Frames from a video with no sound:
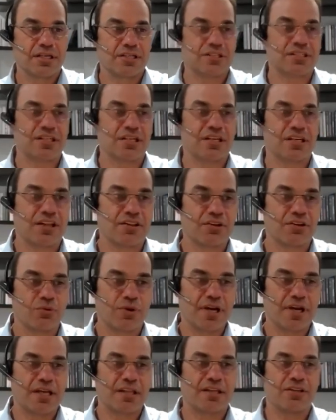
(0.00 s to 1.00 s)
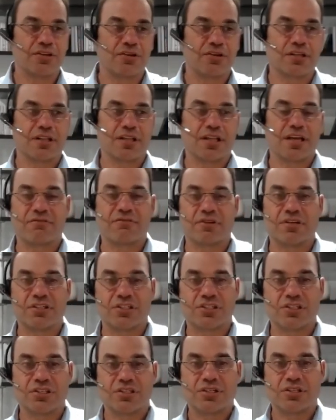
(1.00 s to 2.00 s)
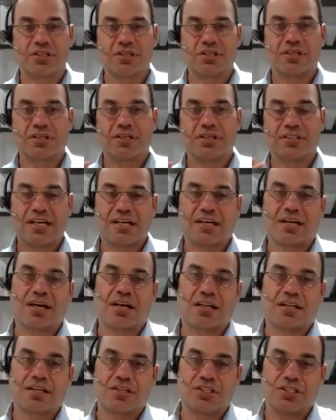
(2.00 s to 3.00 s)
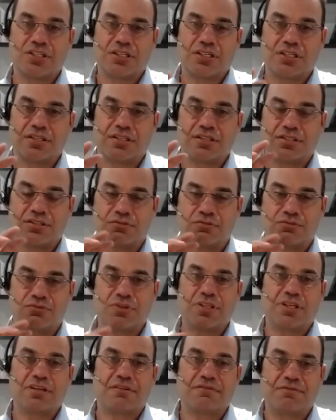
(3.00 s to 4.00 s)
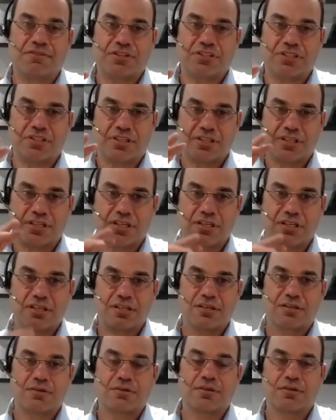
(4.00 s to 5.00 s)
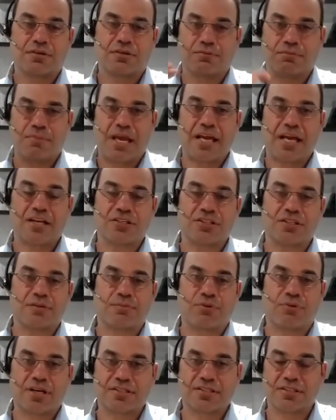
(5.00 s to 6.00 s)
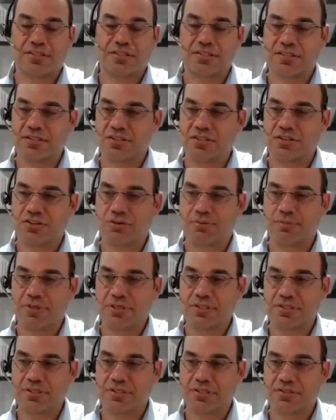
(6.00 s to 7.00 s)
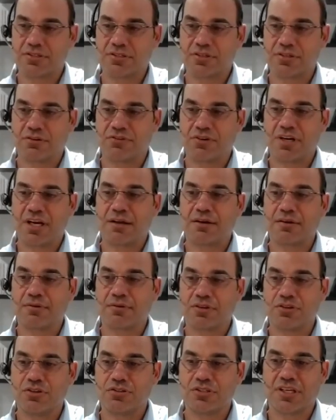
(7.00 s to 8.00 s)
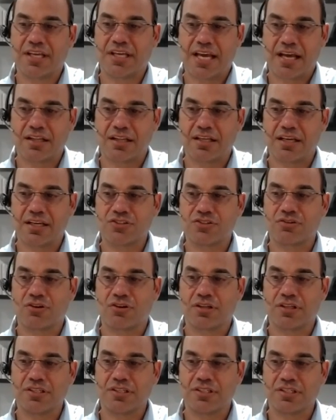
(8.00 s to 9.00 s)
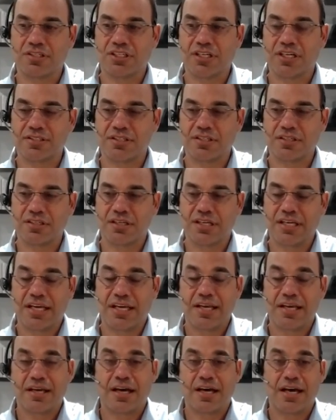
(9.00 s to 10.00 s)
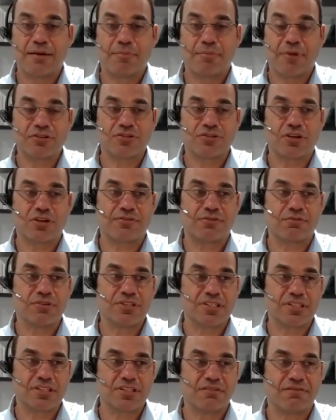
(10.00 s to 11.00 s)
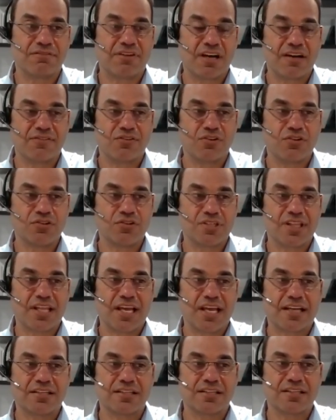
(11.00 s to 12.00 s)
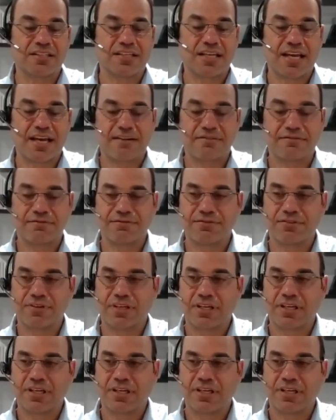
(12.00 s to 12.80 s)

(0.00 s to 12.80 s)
and just another way that you can leverage technology to really efficiently manage the processes in your business. So if you're not using Calendly, I strongly suggest it. Uh, Microsoft 365, if you're using that, does have